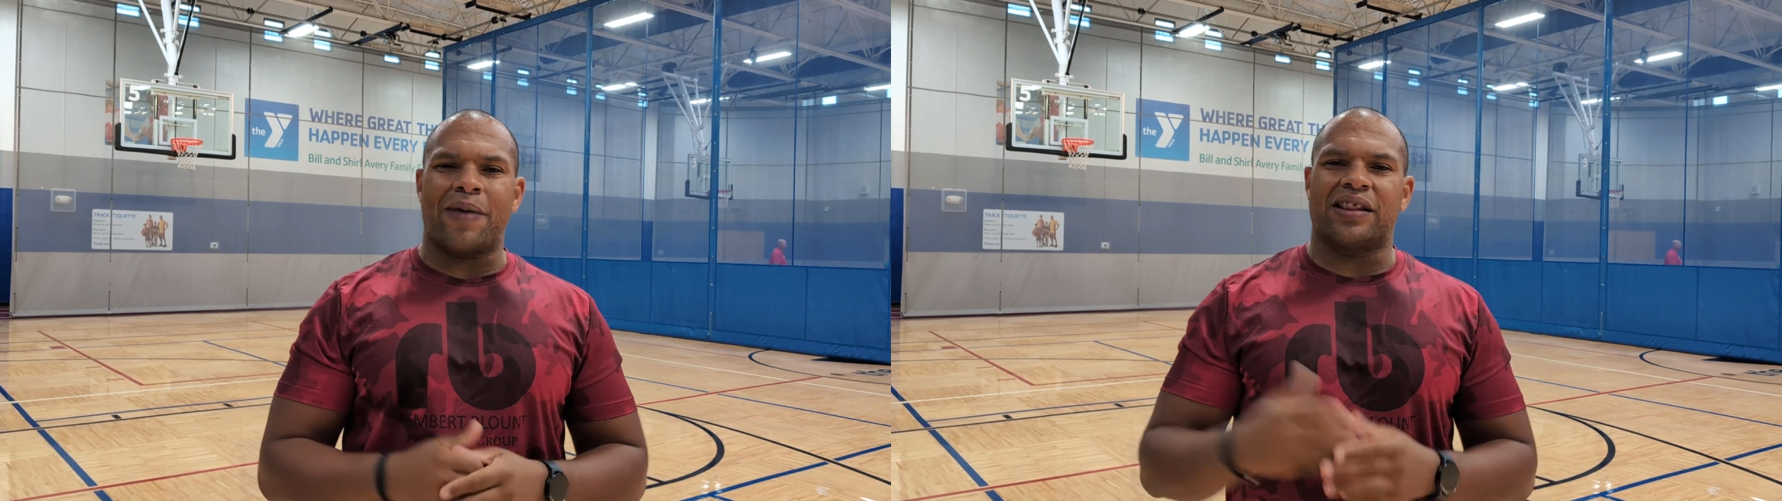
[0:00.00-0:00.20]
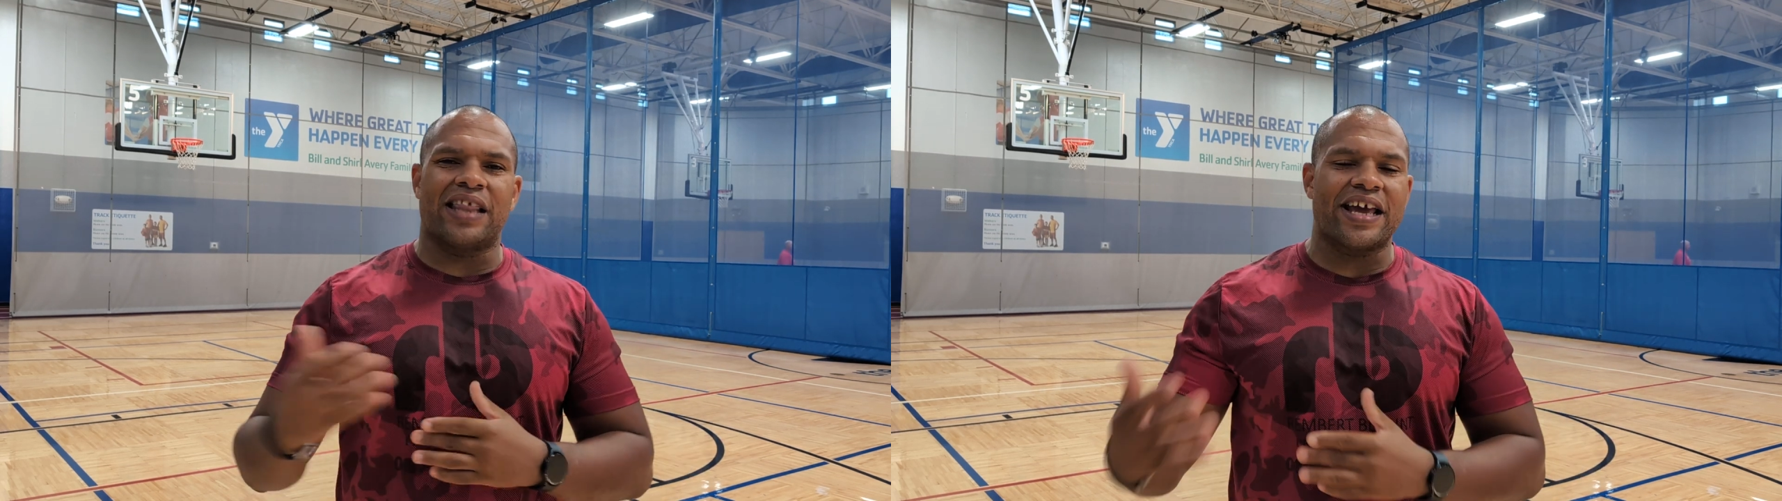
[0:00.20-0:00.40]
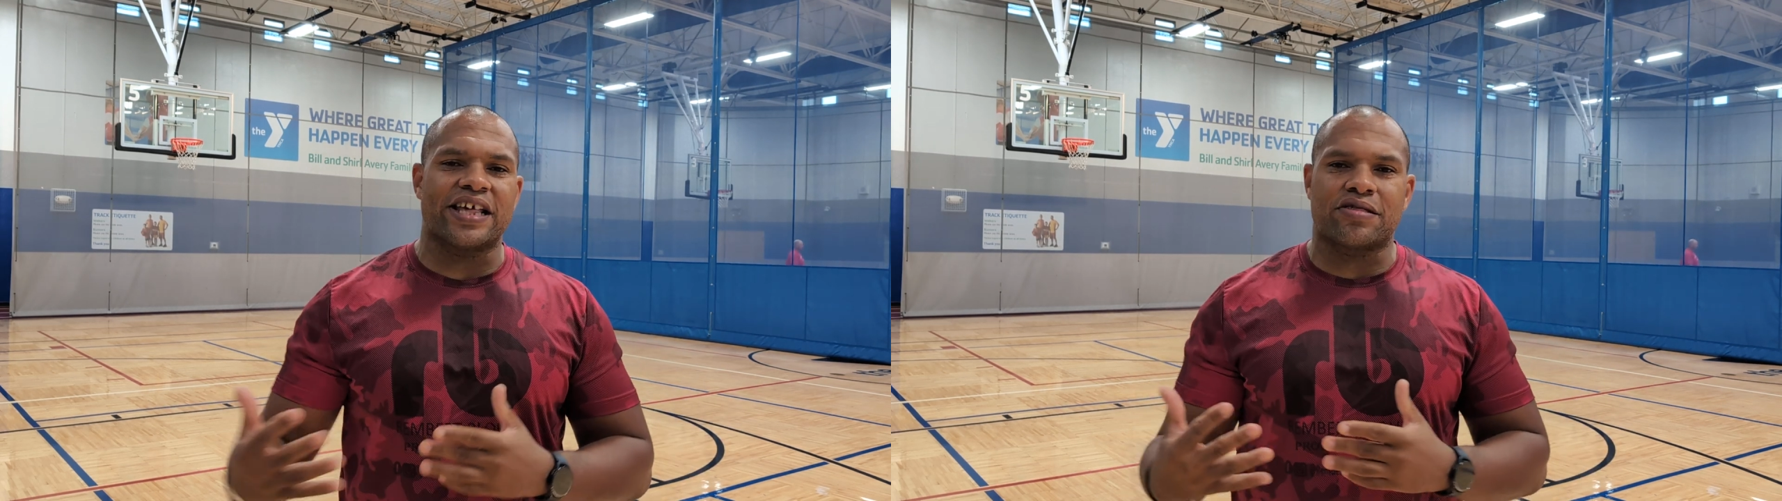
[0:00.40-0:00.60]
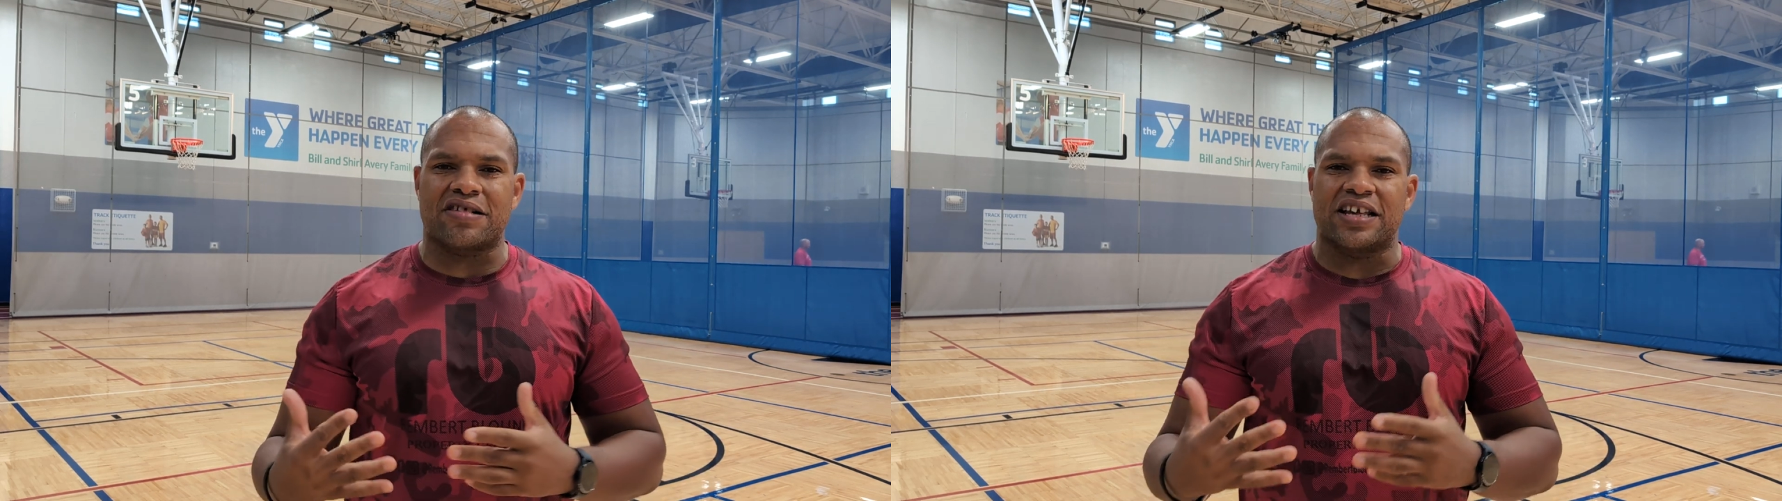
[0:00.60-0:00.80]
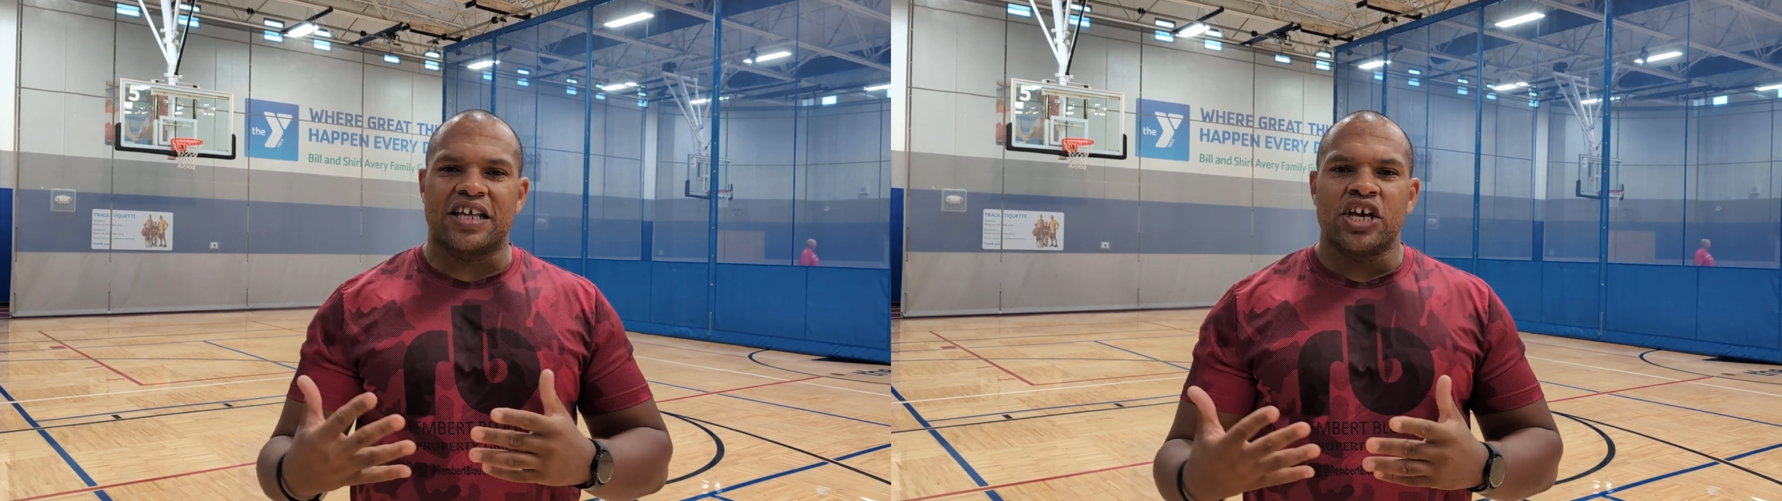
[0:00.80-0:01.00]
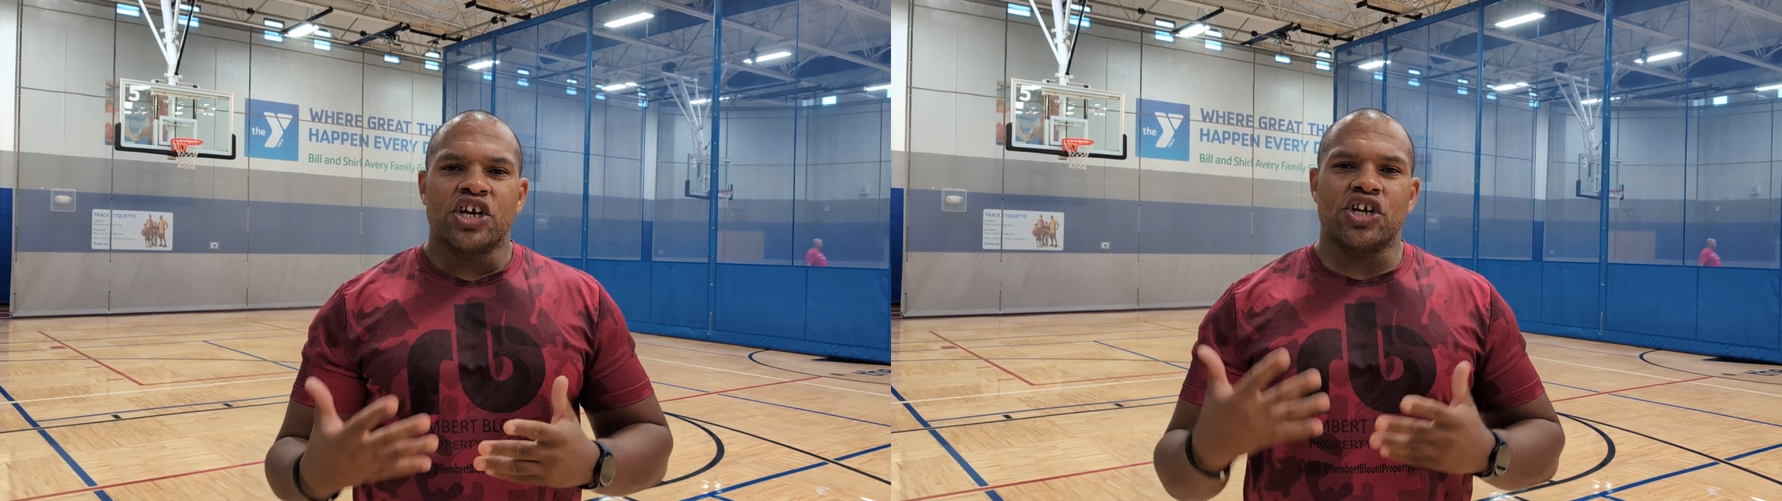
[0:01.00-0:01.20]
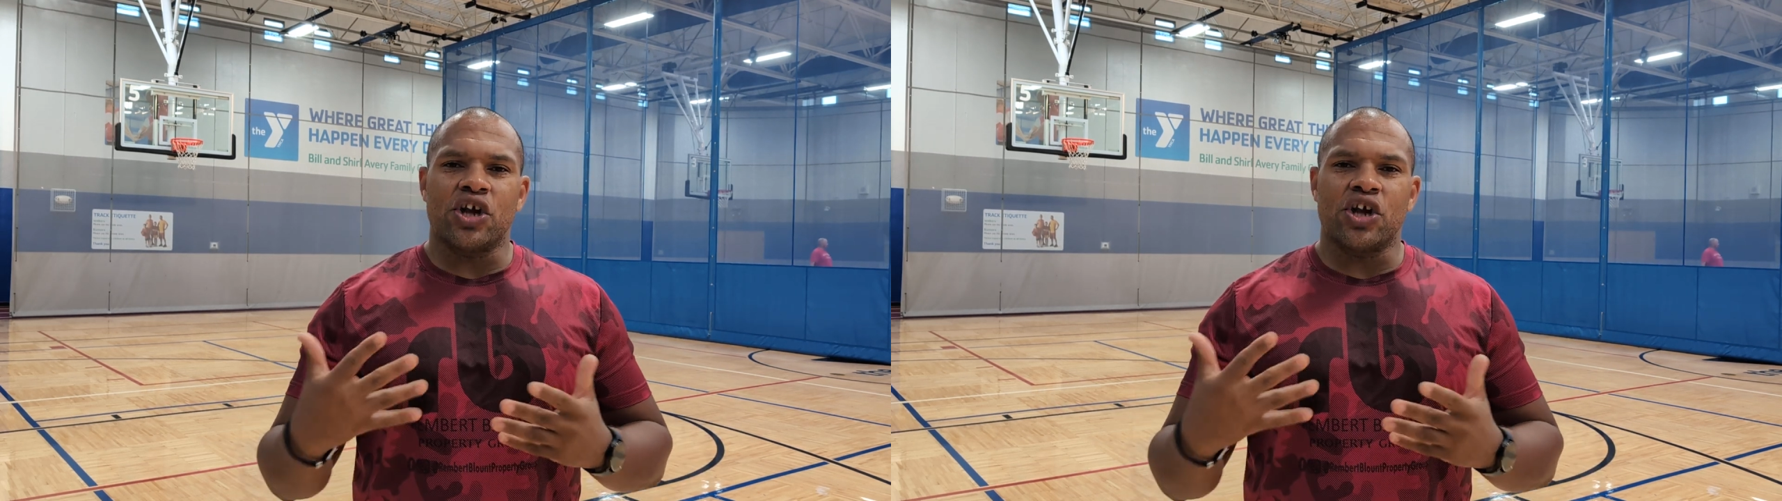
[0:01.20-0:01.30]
about legacy.